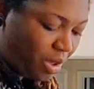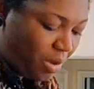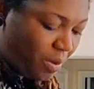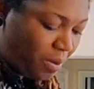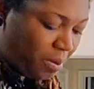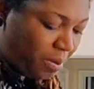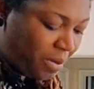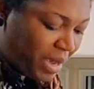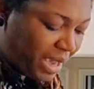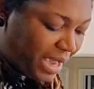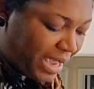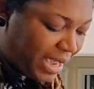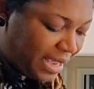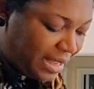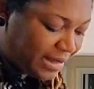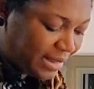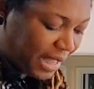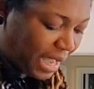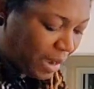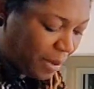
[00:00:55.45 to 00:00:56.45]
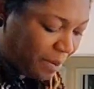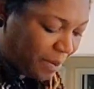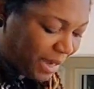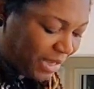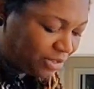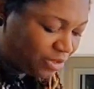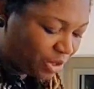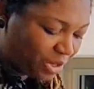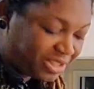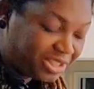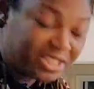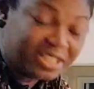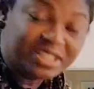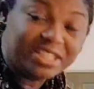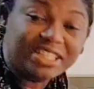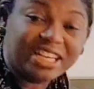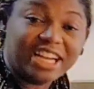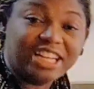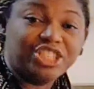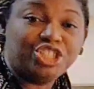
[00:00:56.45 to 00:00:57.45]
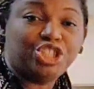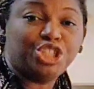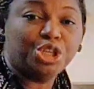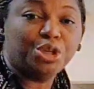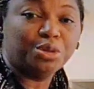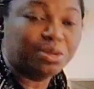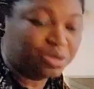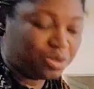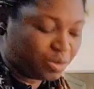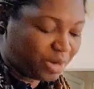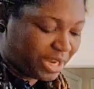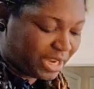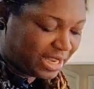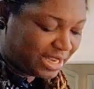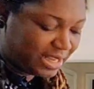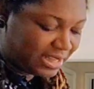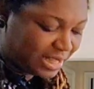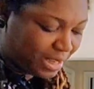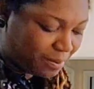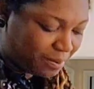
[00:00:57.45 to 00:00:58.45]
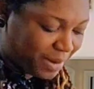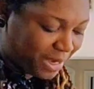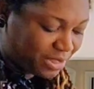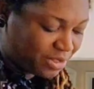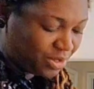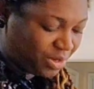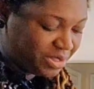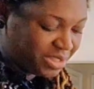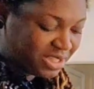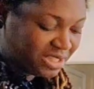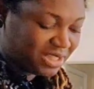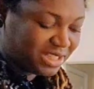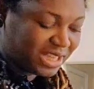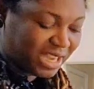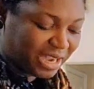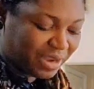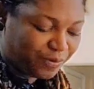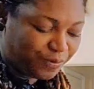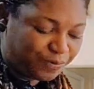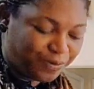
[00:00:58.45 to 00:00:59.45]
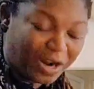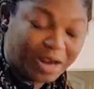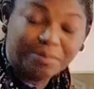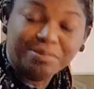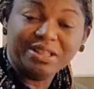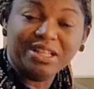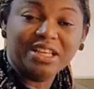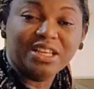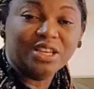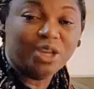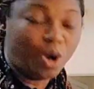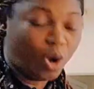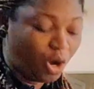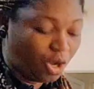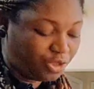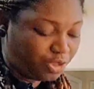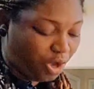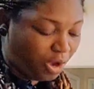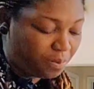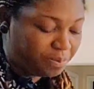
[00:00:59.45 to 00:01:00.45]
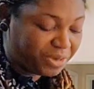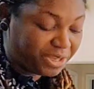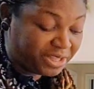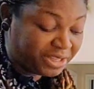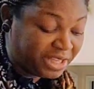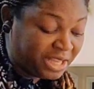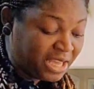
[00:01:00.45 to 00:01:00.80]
men abandoning their children, abandoning their family, or not being